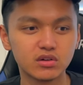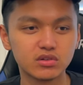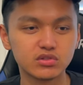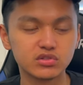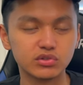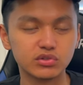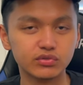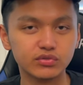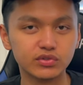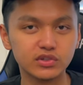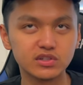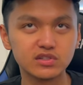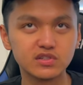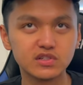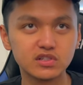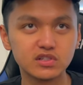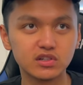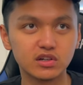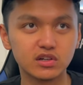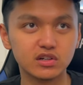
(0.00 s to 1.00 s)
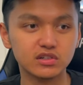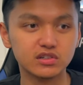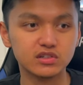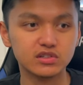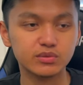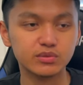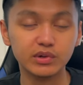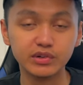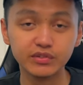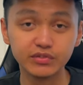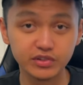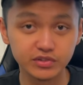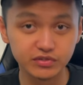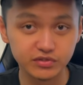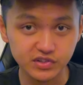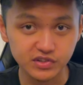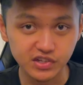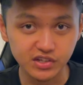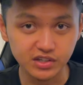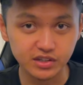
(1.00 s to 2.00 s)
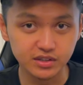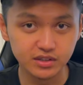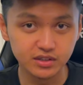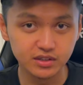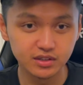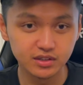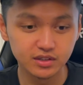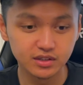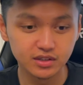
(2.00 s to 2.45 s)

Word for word: So $15, 115.